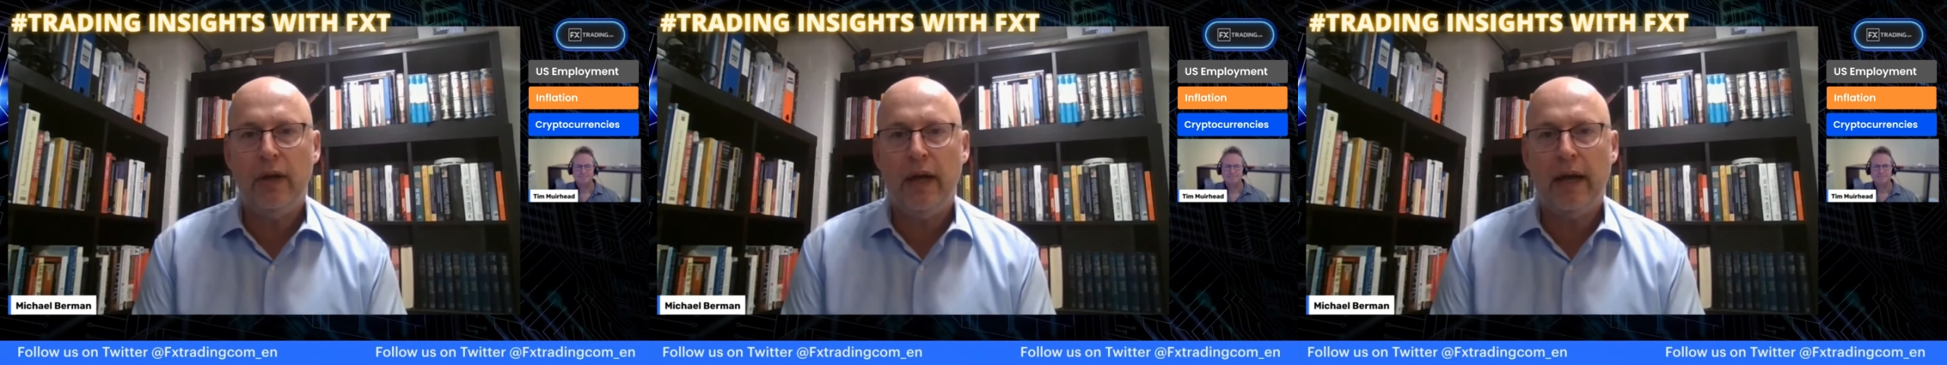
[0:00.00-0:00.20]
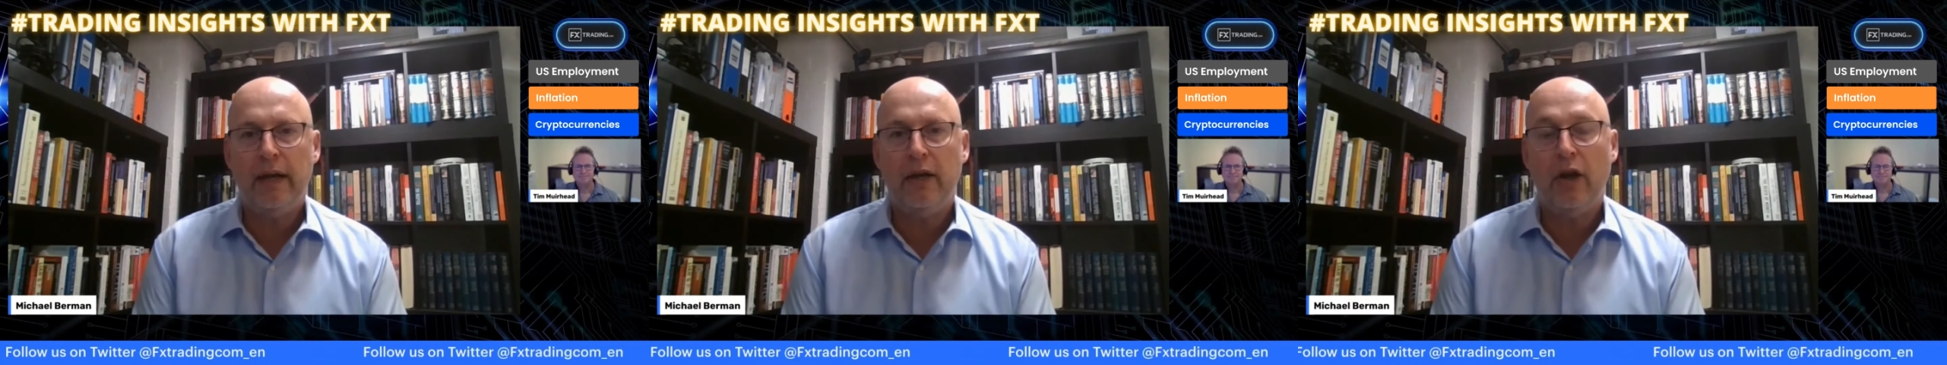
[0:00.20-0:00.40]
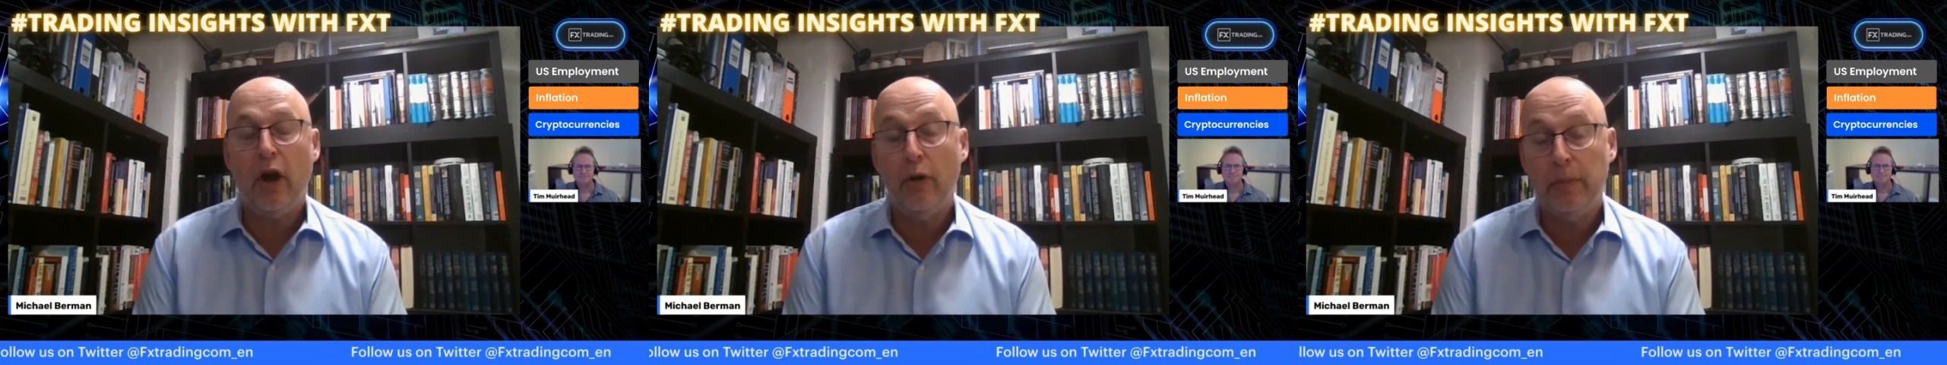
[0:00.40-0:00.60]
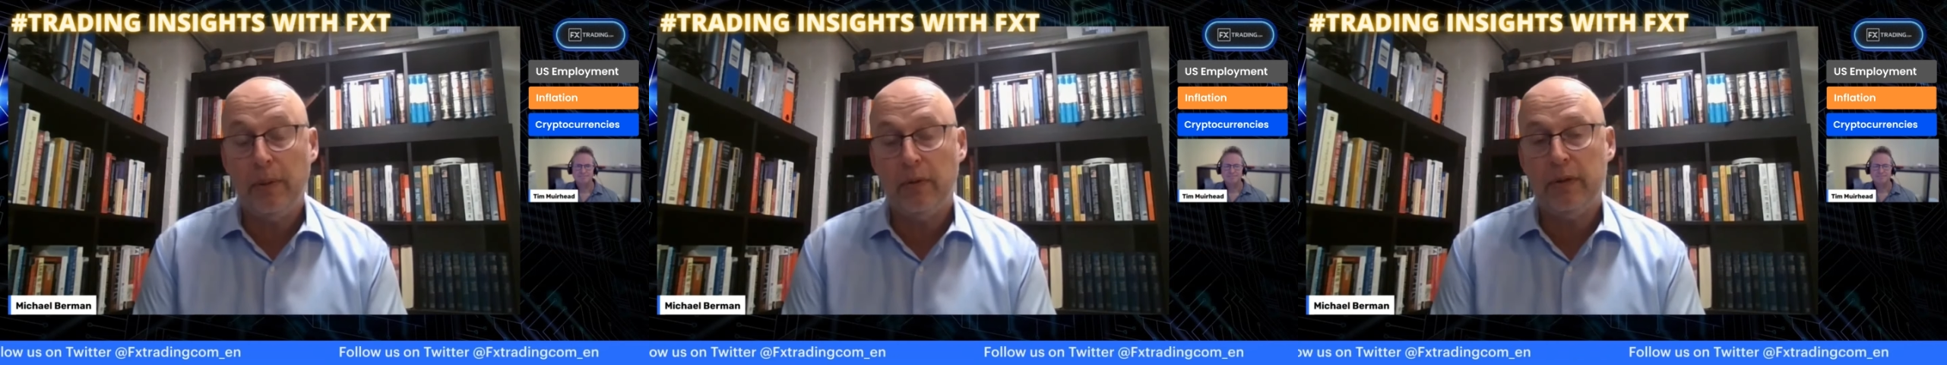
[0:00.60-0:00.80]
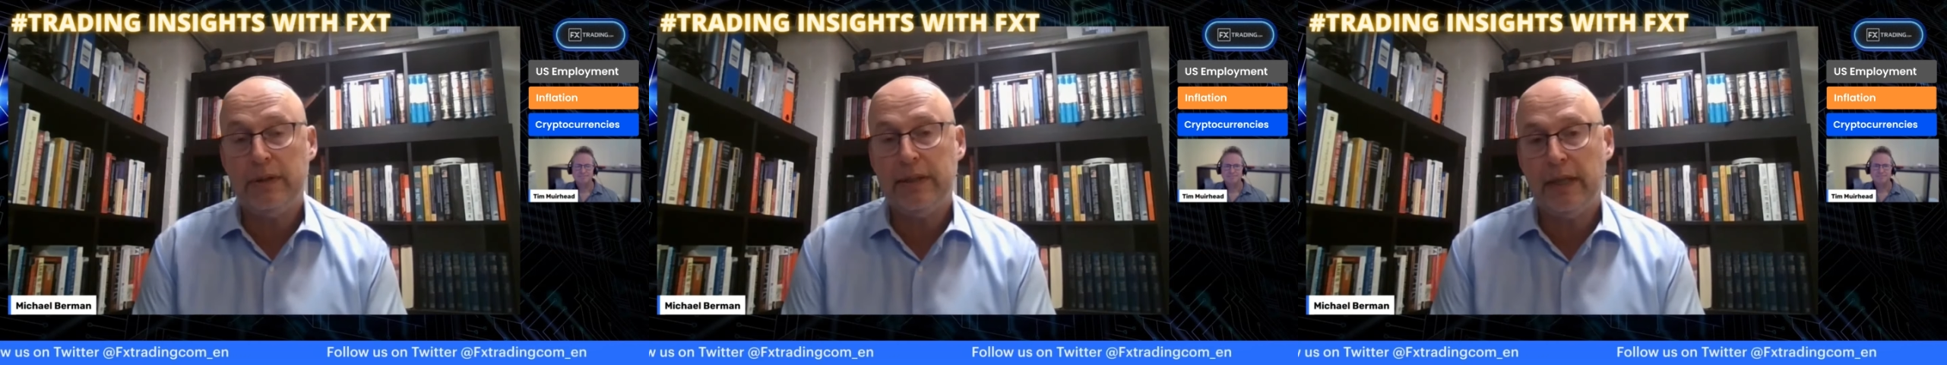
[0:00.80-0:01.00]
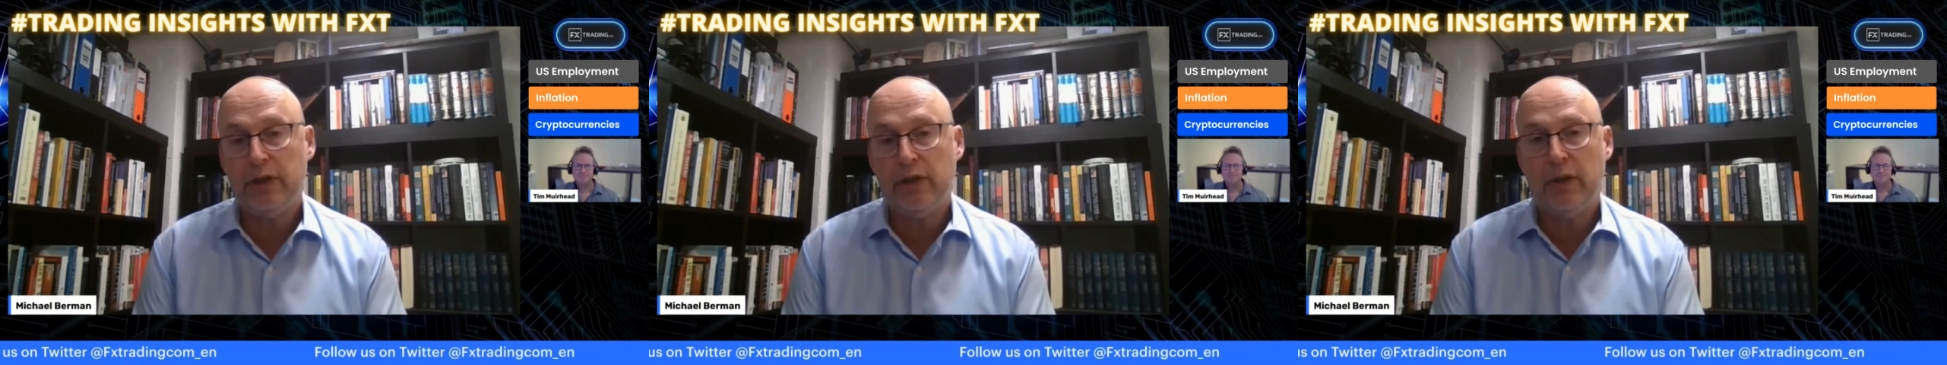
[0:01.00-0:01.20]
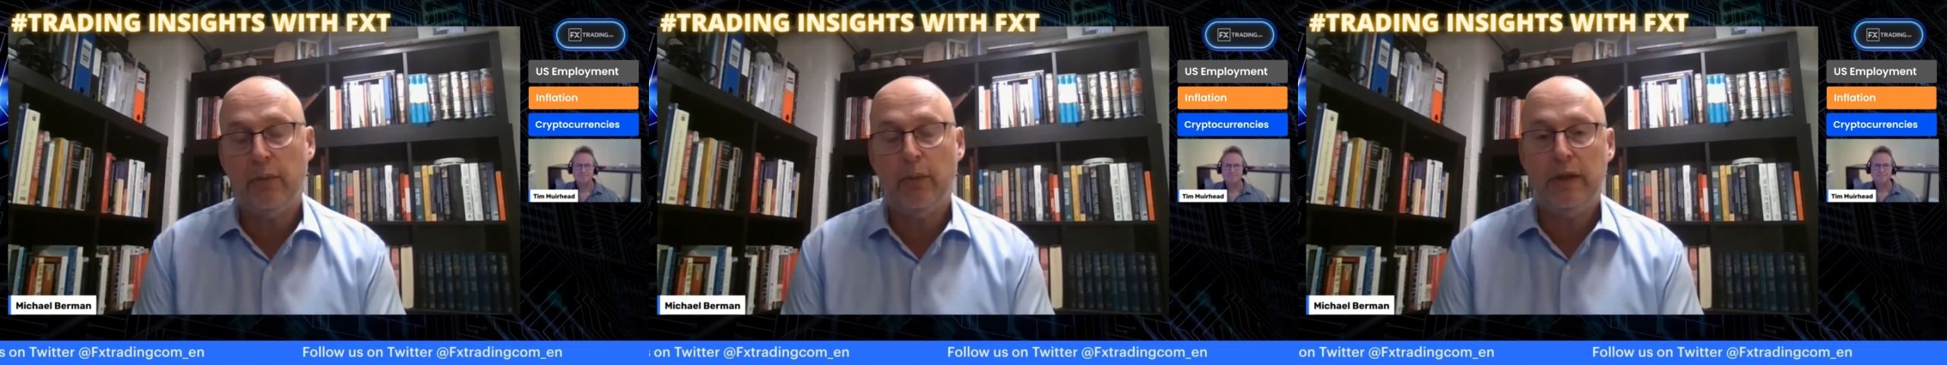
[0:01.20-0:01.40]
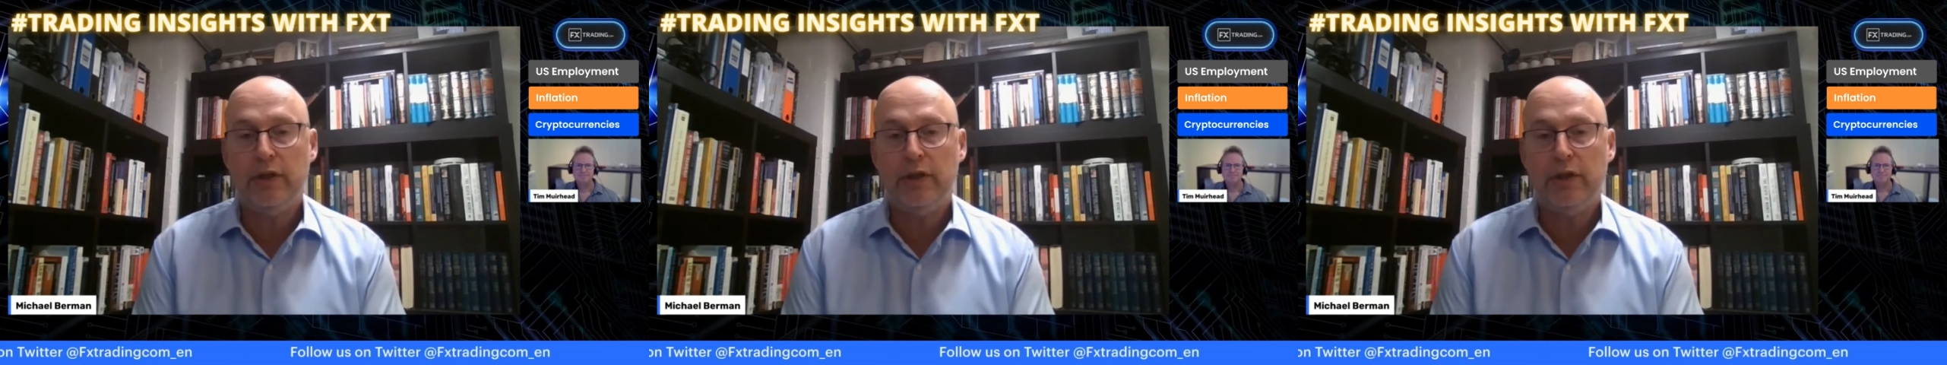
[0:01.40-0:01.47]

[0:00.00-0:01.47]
a global recession.